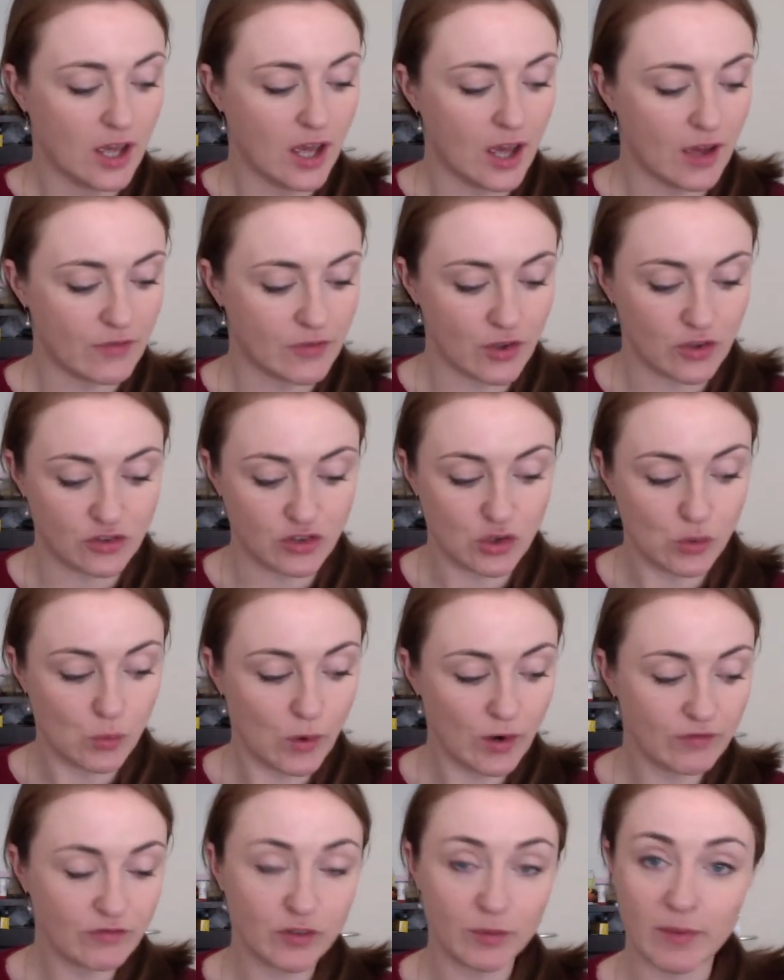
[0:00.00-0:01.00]
of those you
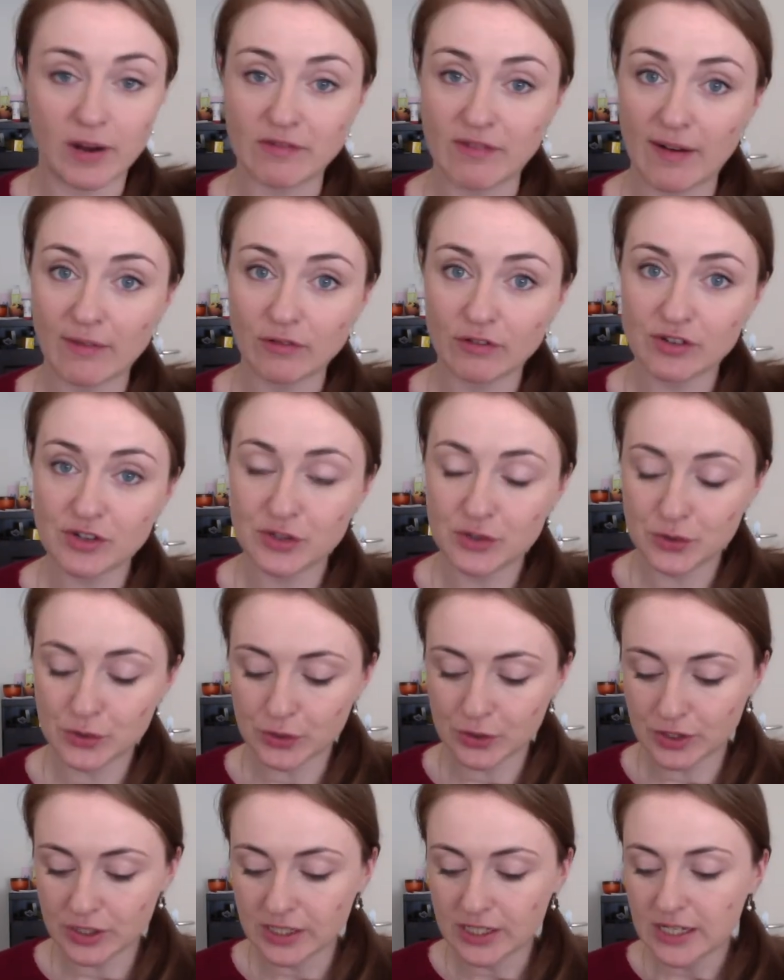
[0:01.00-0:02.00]
want from my Ravelry
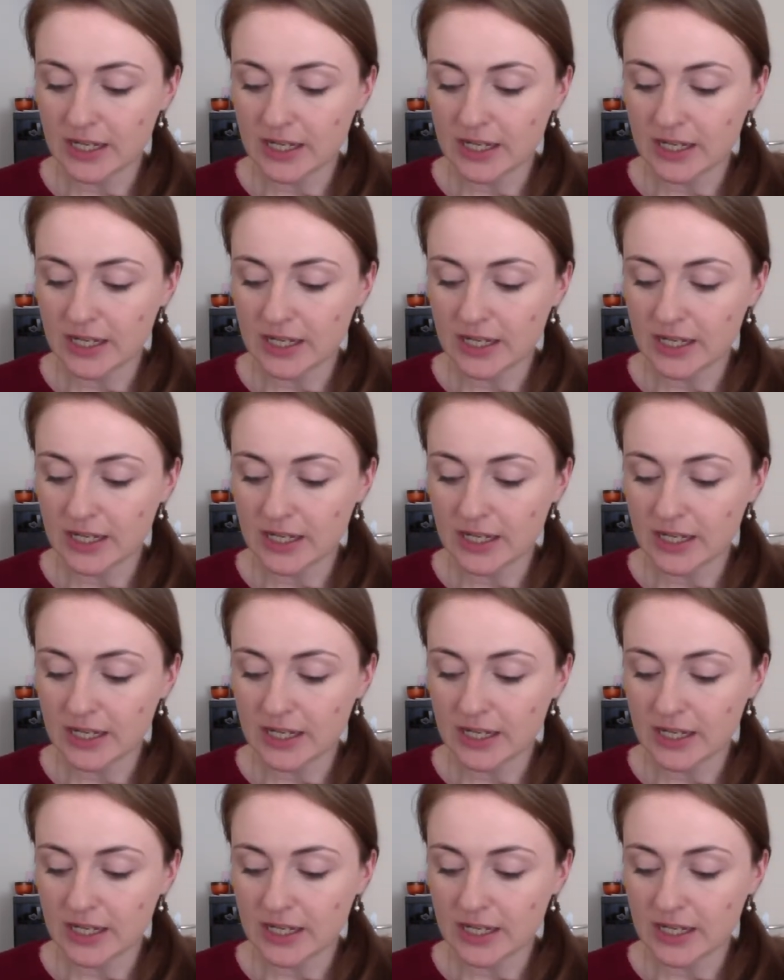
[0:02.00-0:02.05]
store.